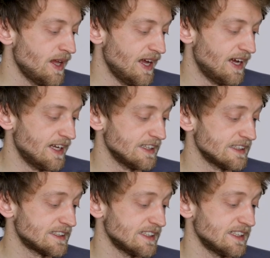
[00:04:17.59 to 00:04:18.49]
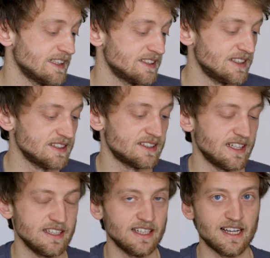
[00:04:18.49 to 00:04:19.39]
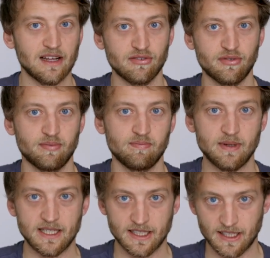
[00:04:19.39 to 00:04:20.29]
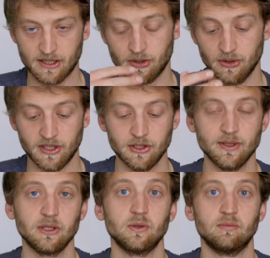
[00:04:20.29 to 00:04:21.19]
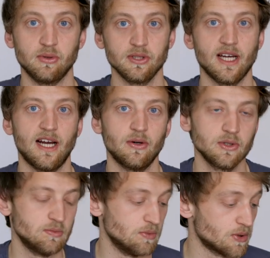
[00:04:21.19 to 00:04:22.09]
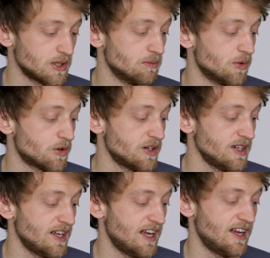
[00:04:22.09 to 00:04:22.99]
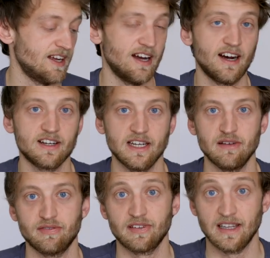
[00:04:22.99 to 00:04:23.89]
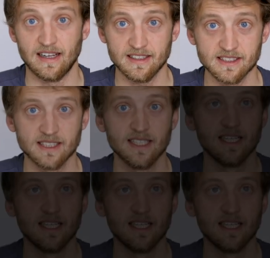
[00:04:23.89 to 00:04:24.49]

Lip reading: And since then they have been continuing to put out more and more RF glass.